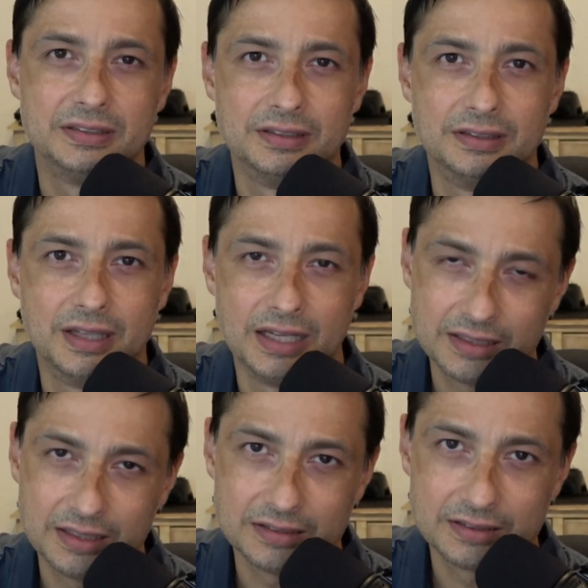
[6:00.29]

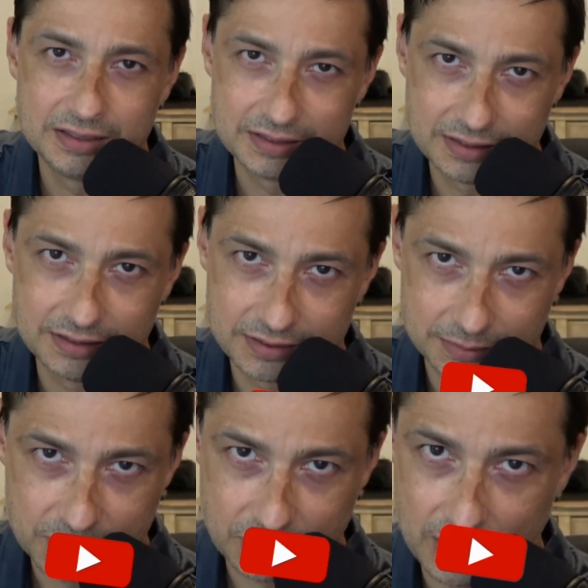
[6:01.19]
like it, consider
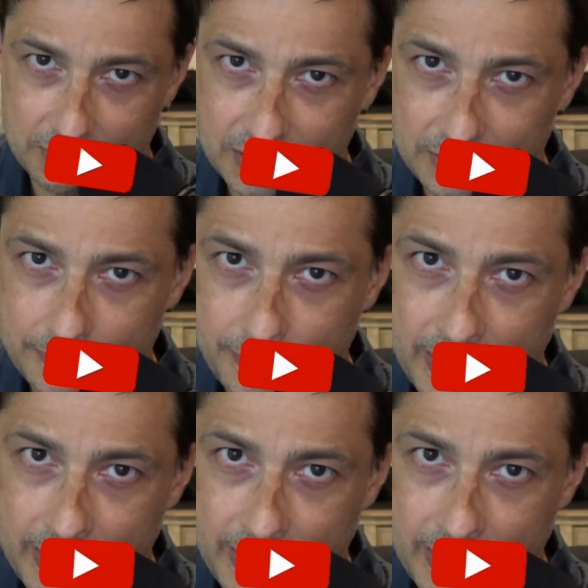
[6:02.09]
subscribing.